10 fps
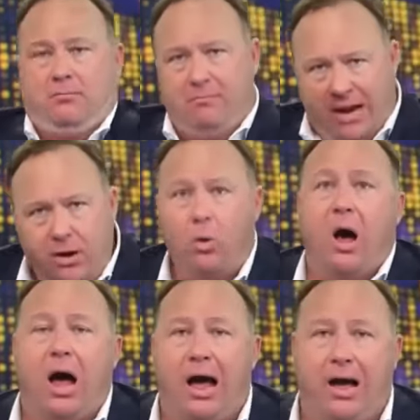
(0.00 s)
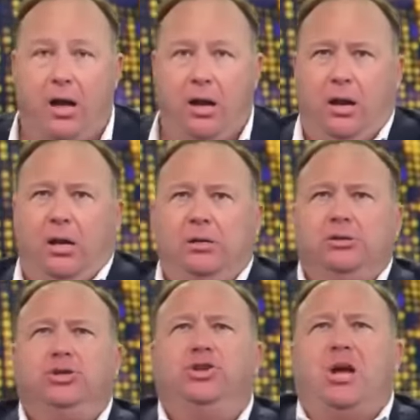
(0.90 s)
Meanwhile,
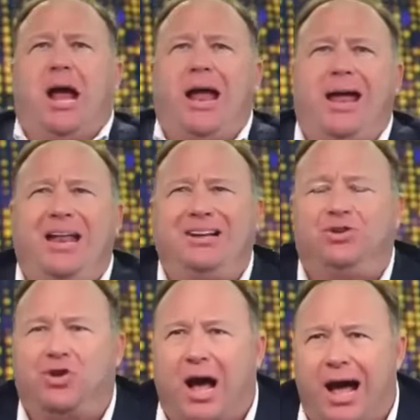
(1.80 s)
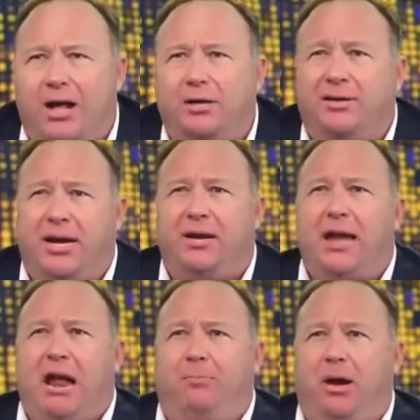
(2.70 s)
giant child
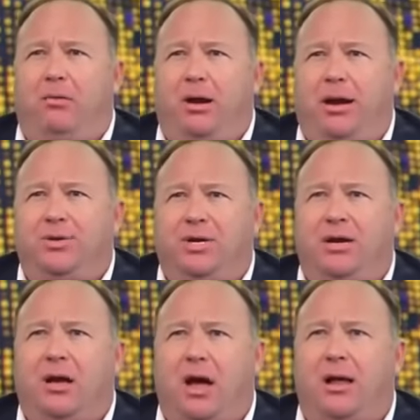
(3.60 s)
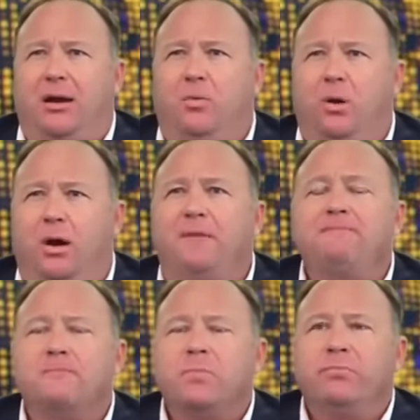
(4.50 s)
kidnapping rings in
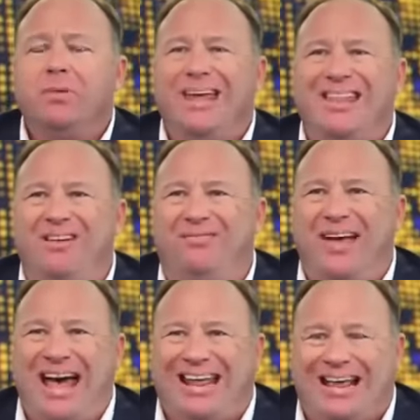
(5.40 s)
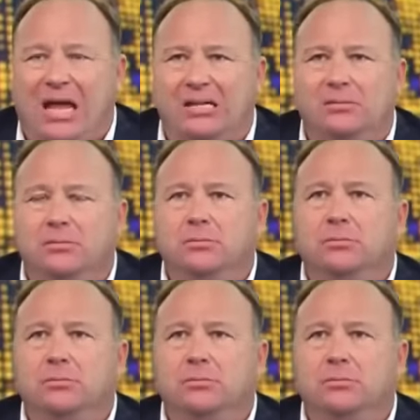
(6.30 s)
Hollywood, in the Vatican,